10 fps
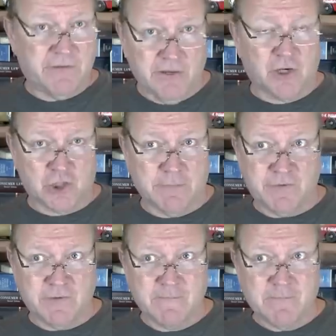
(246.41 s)

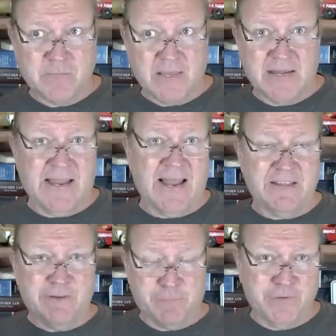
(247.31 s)
dealerships, and he
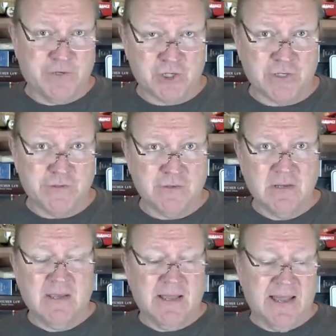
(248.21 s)
had these positions,
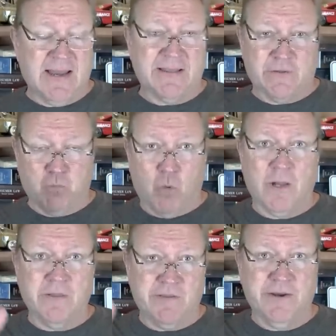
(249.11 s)
and at this
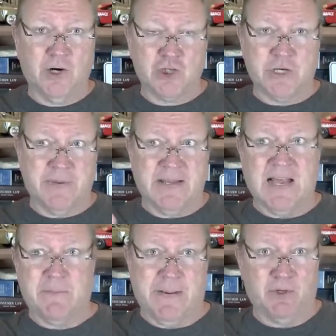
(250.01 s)
one dealership, he
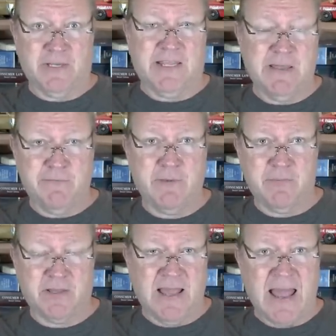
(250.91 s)
got people to give
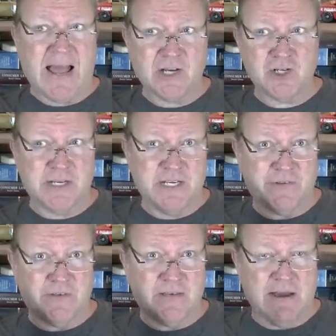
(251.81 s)
him the cash, and he
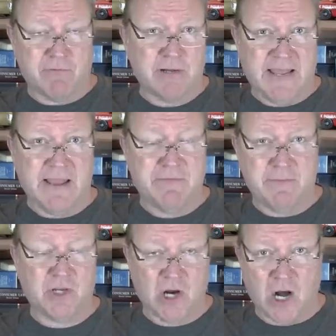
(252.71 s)
just never gave
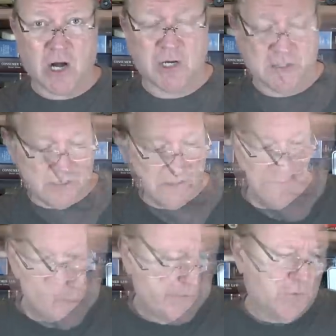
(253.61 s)
them the cars.
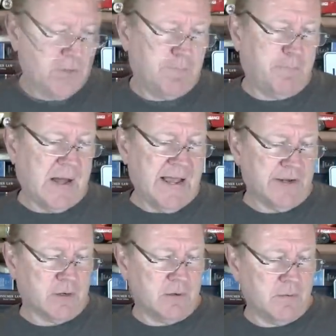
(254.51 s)
So the
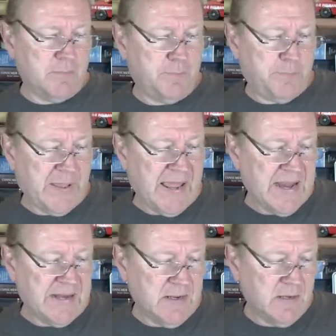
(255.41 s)
buyer
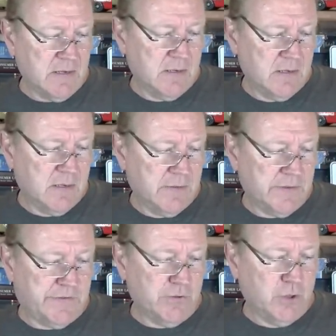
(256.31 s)
paid
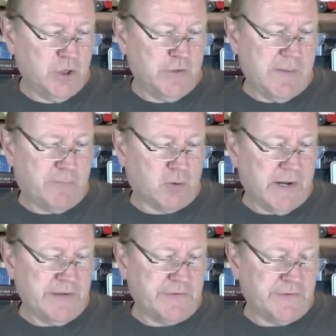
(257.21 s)
the too good to be
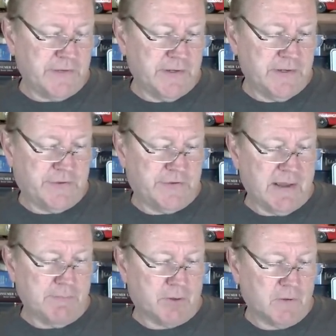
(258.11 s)
prices in
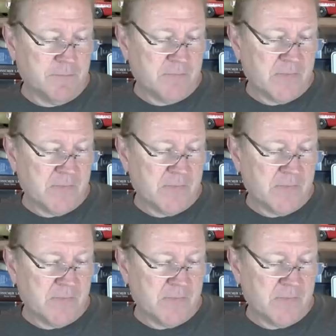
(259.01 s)
December,